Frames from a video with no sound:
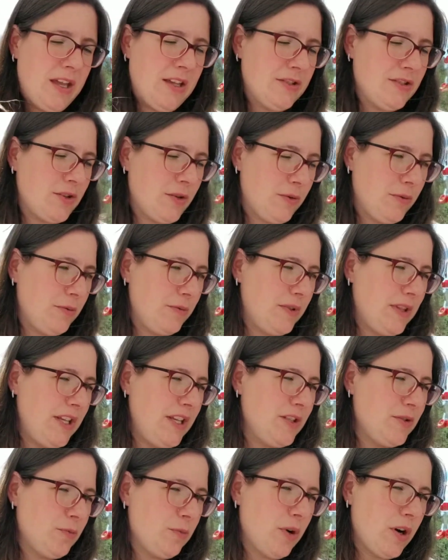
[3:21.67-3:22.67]
So
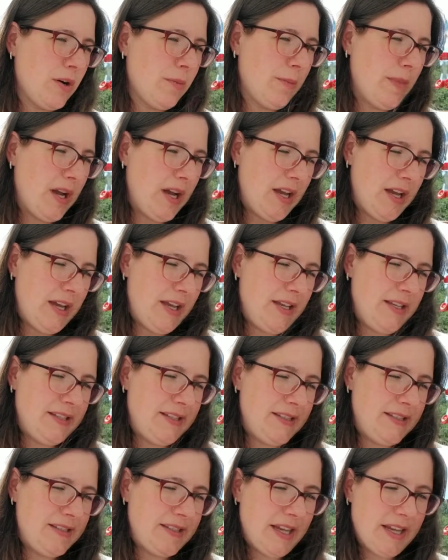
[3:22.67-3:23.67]
these were my
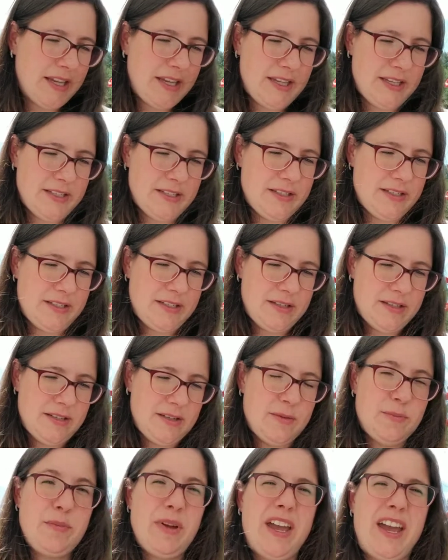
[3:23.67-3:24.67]
second
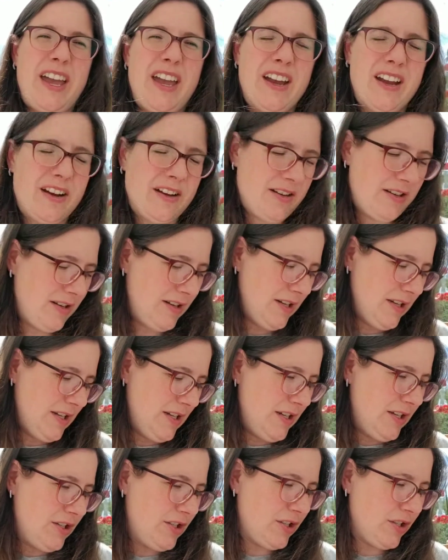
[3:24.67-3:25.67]
pair
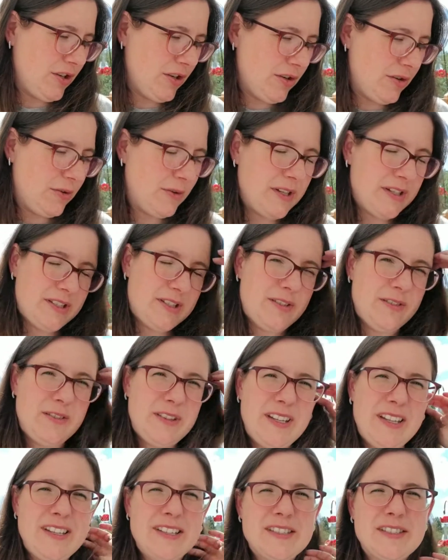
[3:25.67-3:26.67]
to go into
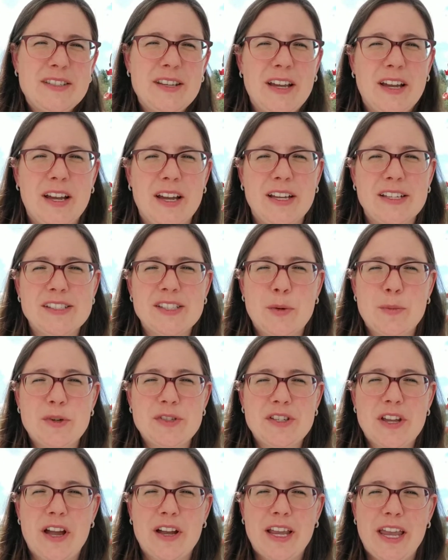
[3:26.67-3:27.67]
the summer
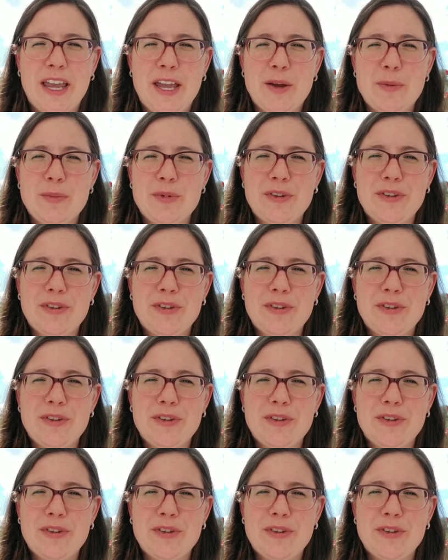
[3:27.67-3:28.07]
sock camp